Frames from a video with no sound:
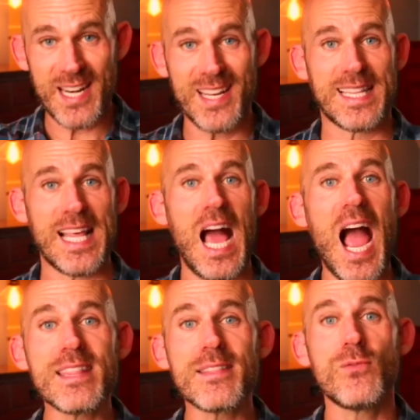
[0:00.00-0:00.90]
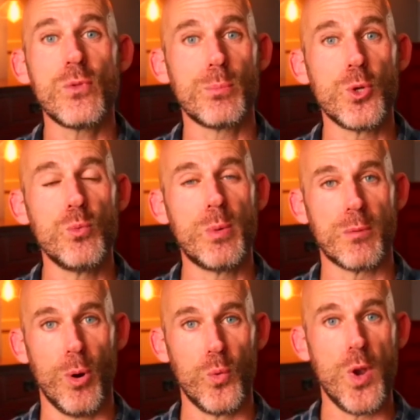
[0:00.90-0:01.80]
at the height of the pubic
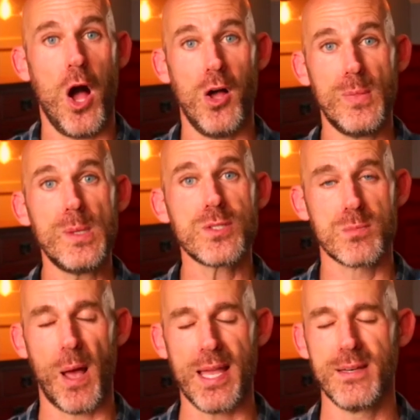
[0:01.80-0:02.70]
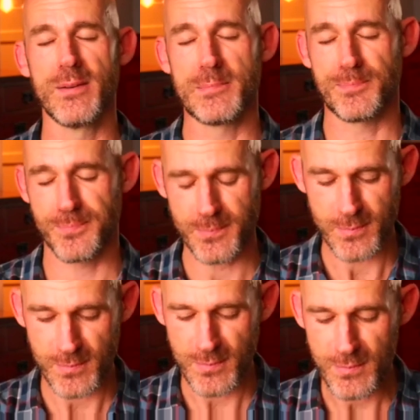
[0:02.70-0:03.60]
bone on the spine,
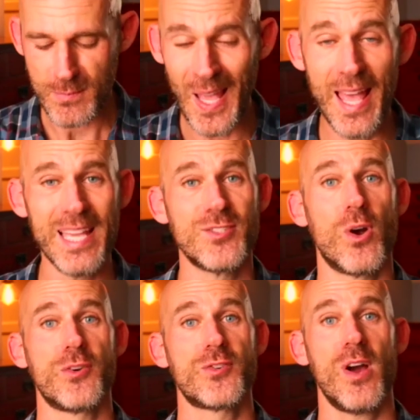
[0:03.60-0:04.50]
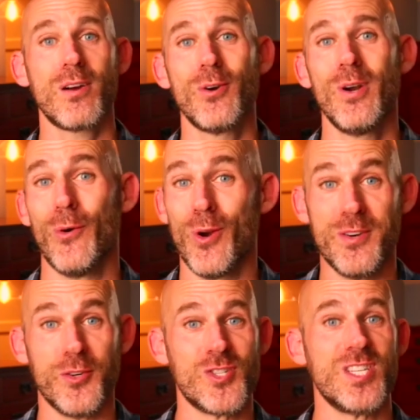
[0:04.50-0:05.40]
is our chakra or
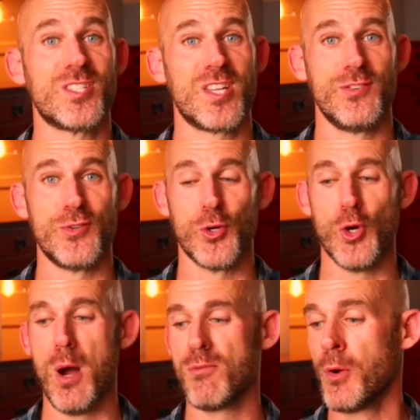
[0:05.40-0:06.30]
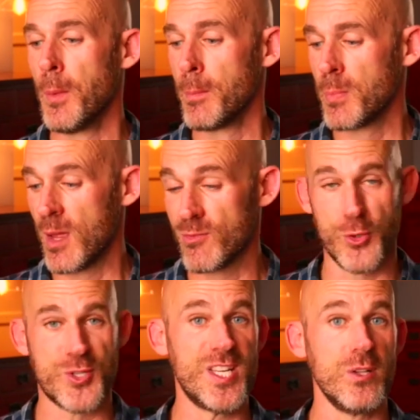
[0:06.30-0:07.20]
energy center of
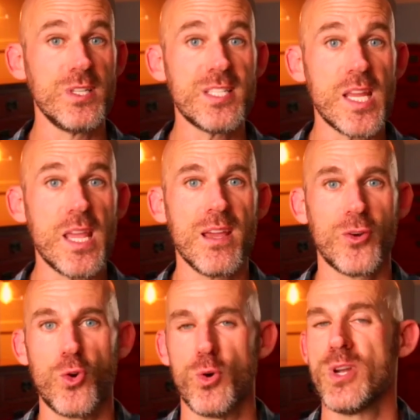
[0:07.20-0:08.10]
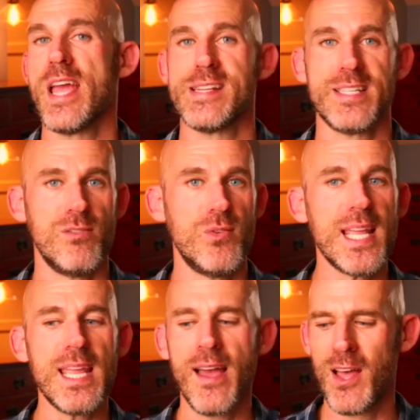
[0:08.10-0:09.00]
fertility, creativity.
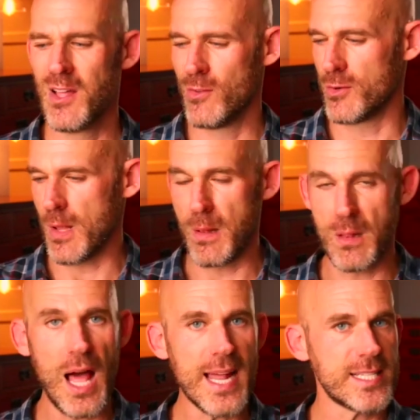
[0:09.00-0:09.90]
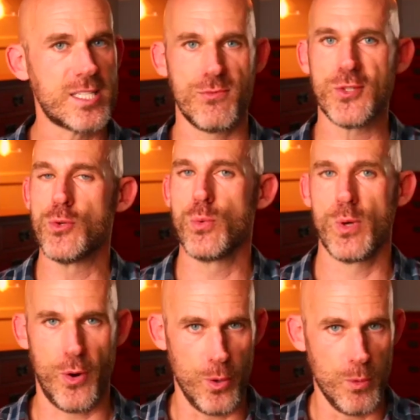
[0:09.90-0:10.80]
There's a lot of stuff to do with
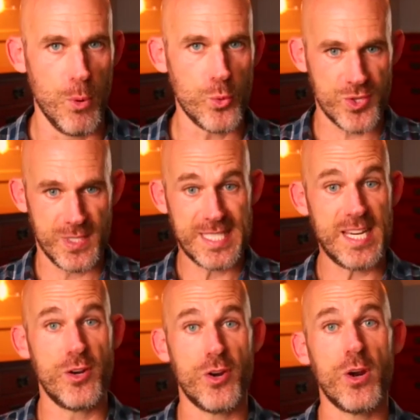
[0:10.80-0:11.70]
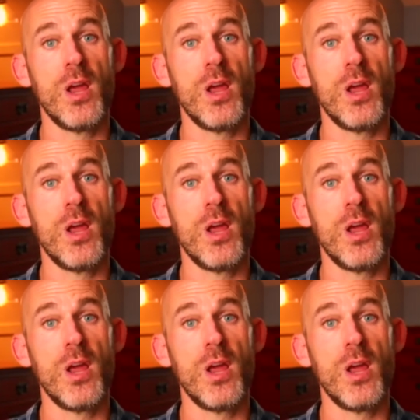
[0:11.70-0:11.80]
our emotions here